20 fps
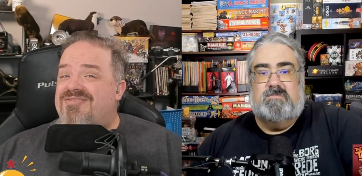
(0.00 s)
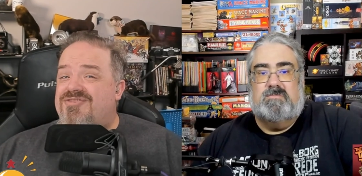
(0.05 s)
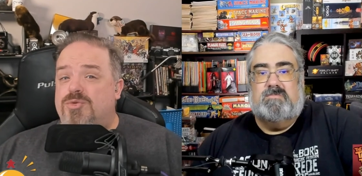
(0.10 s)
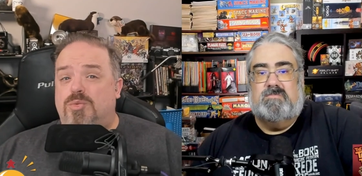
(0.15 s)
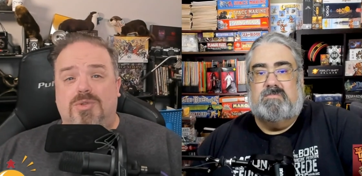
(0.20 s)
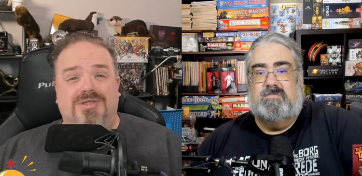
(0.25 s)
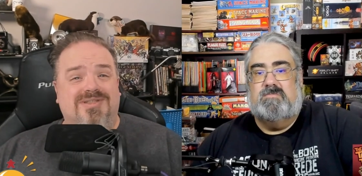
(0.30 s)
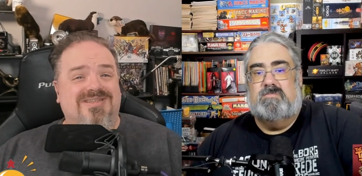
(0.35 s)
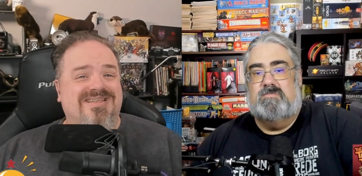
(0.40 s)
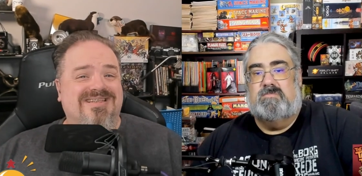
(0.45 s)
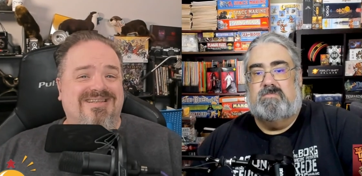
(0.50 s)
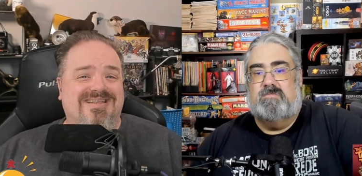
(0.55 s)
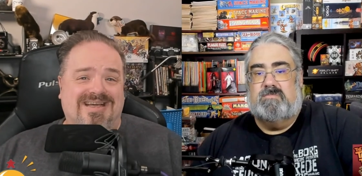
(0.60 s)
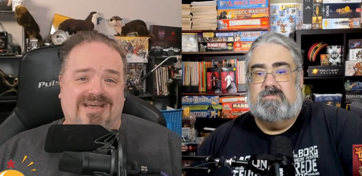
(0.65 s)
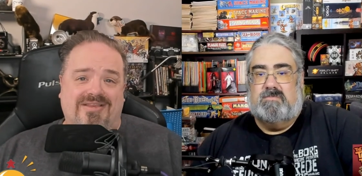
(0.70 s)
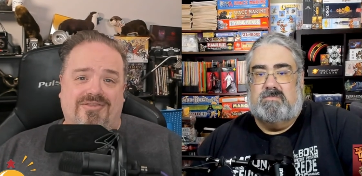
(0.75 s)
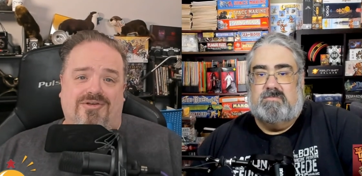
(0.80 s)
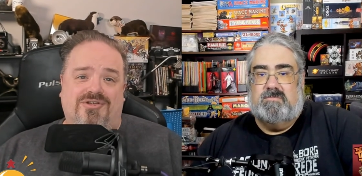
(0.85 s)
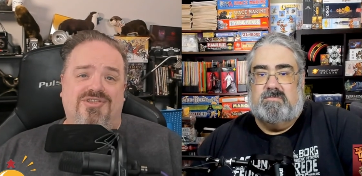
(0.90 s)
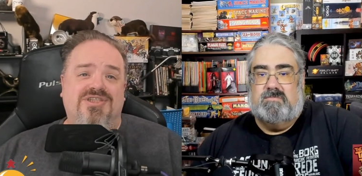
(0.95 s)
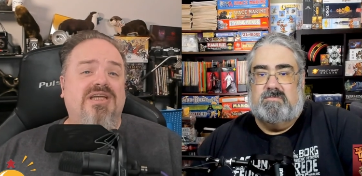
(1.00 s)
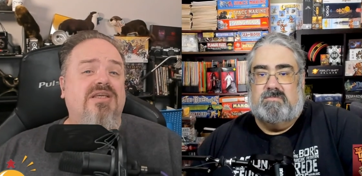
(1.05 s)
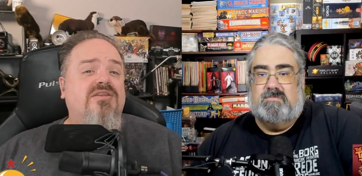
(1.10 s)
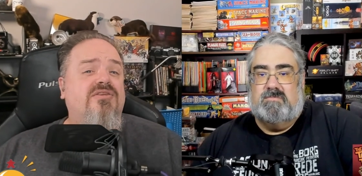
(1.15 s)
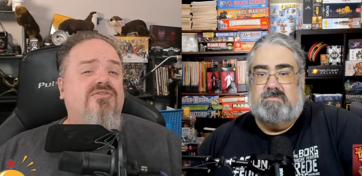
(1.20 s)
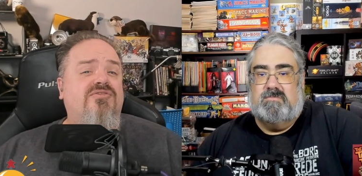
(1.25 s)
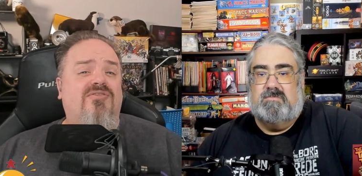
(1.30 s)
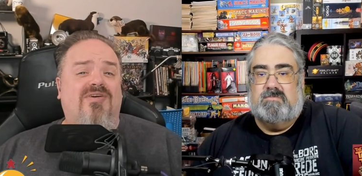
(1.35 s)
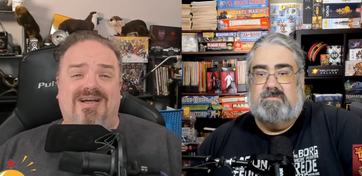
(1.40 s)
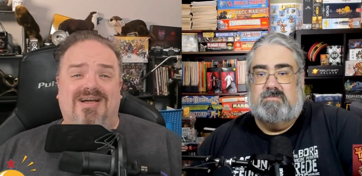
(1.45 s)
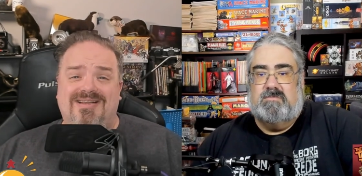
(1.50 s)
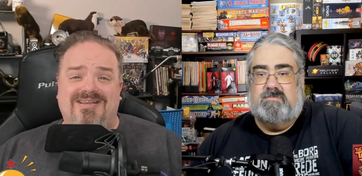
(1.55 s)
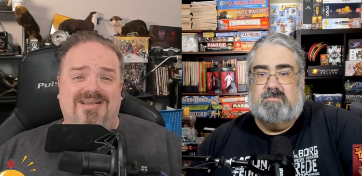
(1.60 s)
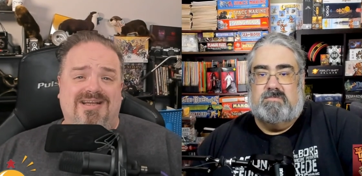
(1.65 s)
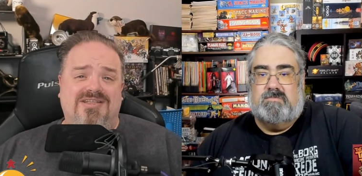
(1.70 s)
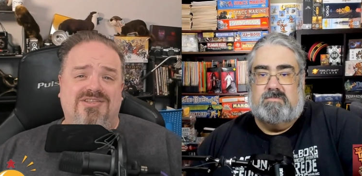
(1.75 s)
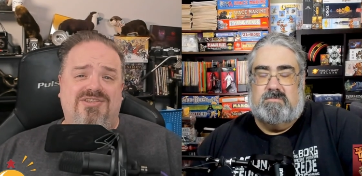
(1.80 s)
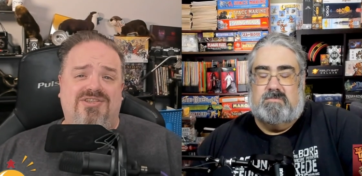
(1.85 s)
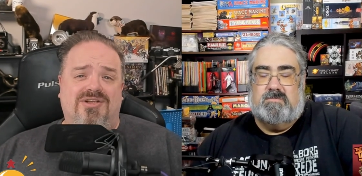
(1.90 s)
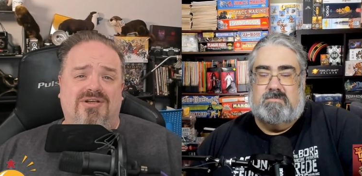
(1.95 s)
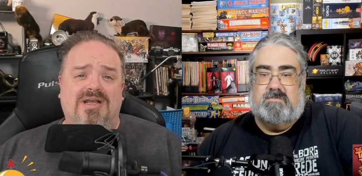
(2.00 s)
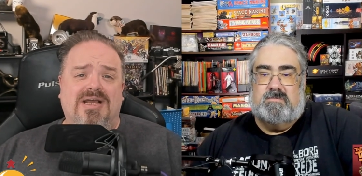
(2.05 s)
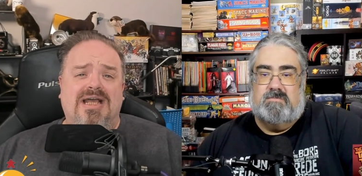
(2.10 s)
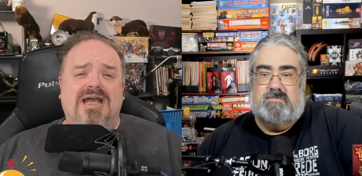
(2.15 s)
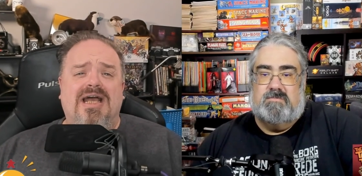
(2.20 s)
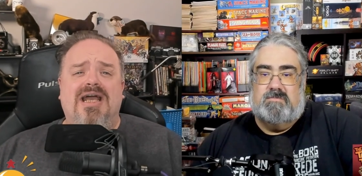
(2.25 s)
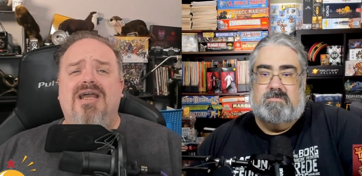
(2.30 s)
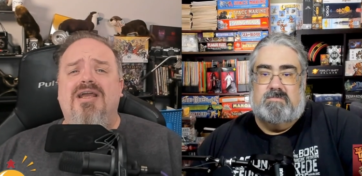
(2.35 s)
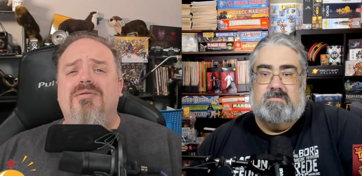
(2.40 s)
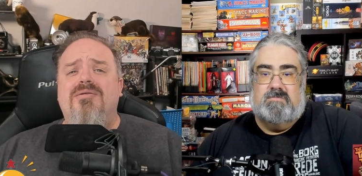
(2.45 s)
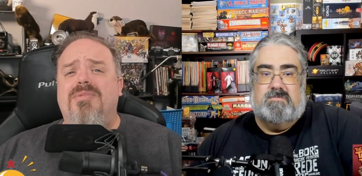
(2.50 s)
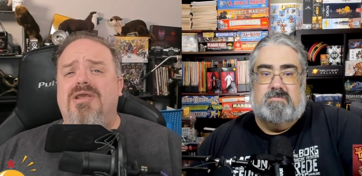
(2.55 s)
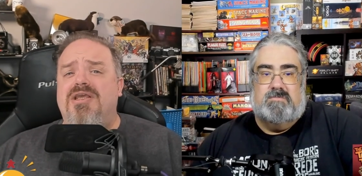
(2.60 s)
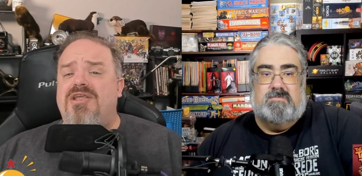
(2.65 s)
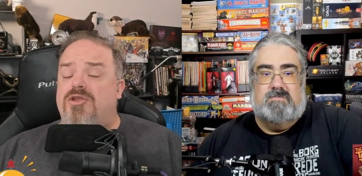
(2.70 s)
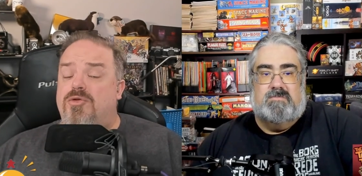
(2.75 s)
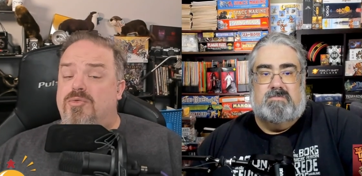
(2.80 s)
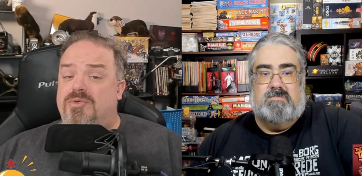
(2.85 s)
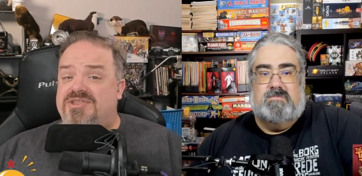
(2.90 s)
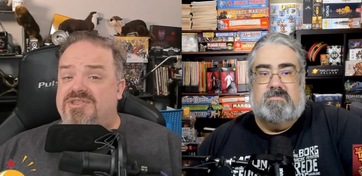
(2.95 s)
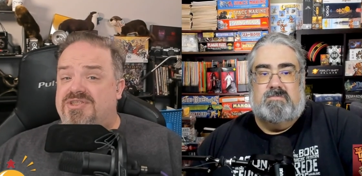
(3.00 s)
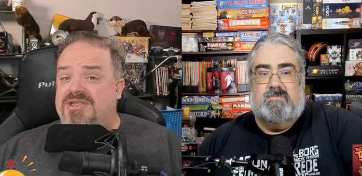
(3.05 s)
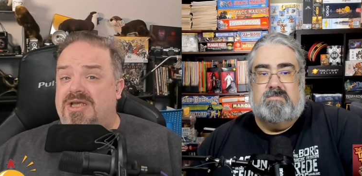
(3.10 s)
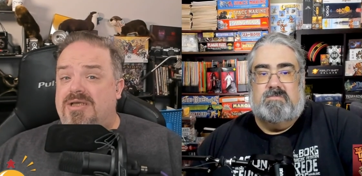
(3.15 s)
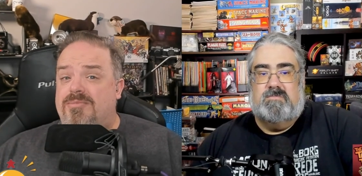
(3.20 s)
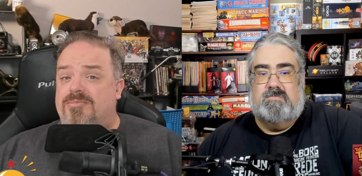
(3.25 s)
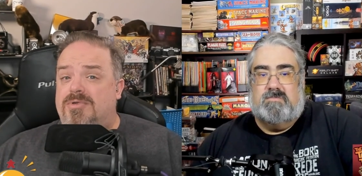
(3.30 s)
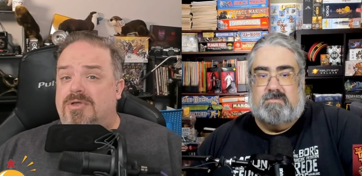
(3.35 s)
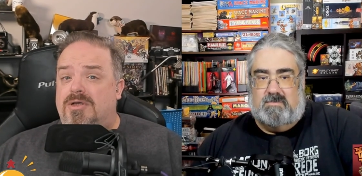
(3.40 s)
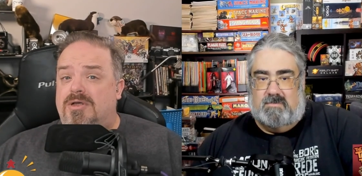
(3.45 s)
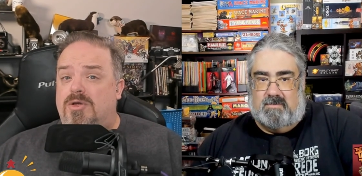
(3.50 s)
Speaker 1: to work together to get the final answer and make your escape.